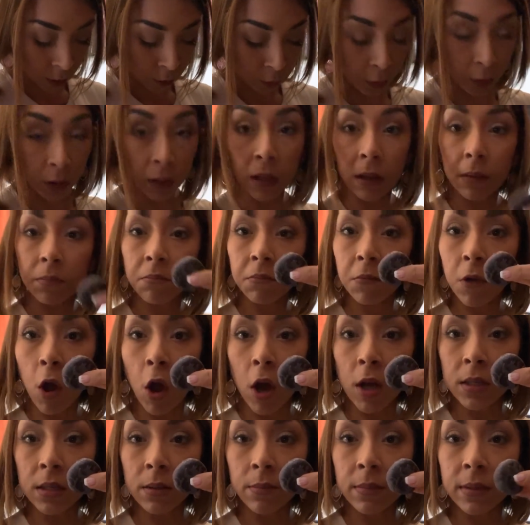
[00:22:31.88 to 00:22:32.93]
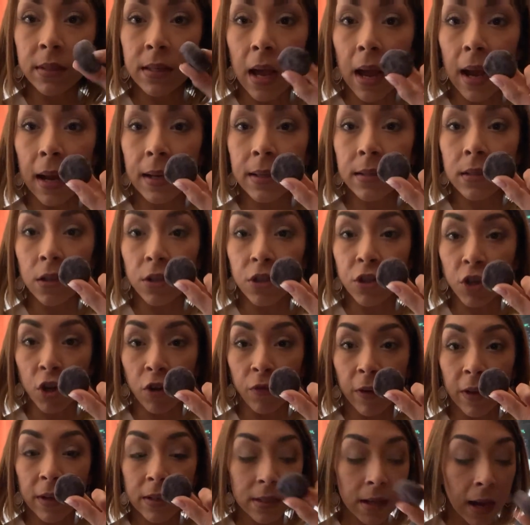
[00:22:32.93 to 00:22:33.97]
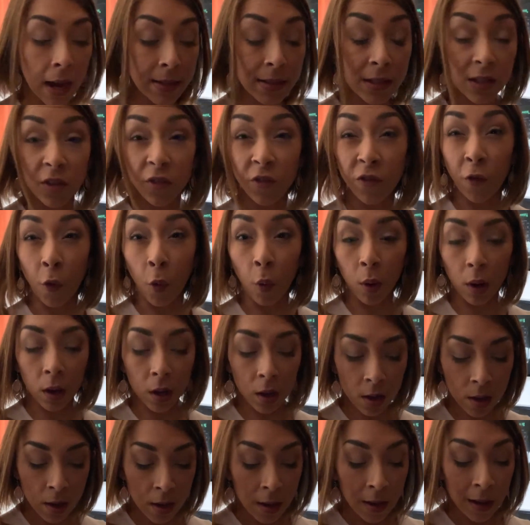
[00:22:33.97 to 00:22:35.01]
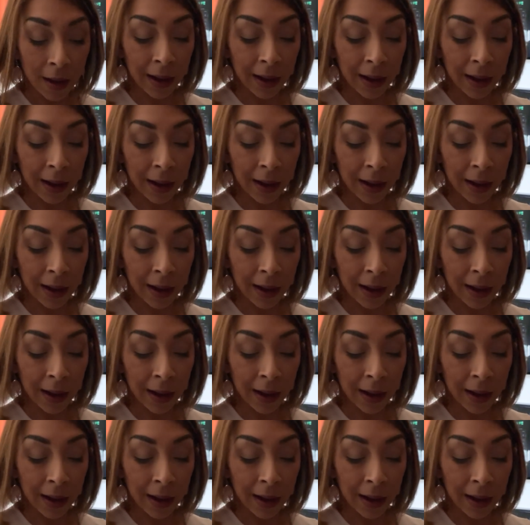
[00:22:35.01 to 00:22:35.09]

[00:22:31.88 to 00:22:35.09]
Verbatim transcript: really awesome size. A serving size is four.